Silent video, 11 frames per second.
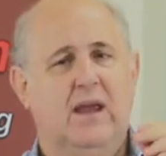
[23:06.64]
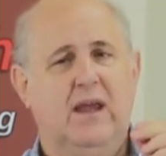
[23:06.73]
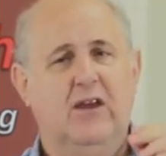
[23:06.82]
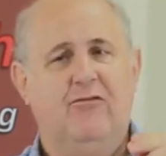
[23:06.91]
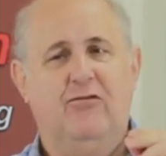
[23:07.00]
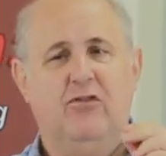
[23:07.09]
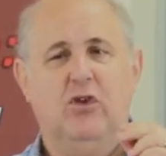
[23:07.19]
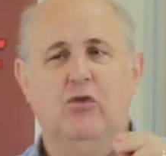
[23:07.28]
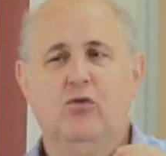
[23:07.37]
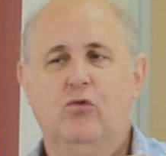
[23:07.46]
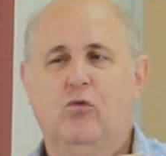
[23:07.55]
if
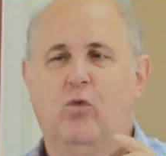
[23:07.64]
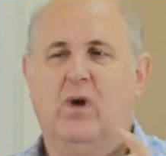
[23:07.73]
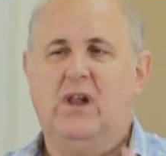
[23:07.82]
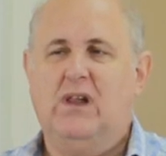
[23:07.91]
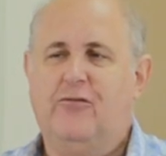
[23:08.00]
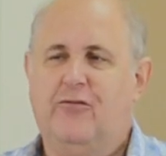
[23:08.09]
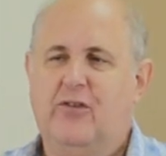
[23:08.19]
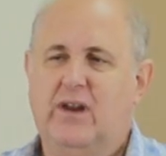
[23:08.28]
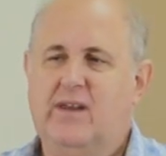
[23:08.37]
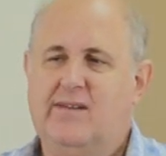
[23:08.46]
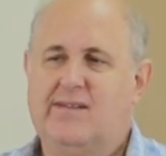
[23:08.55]
you
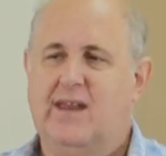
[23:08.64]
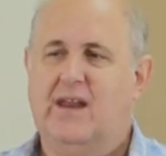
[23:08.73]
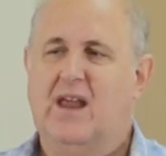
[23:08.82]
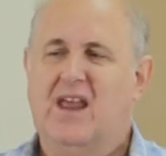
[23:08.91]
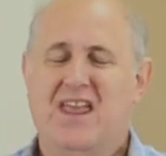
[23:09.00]
willfully sin,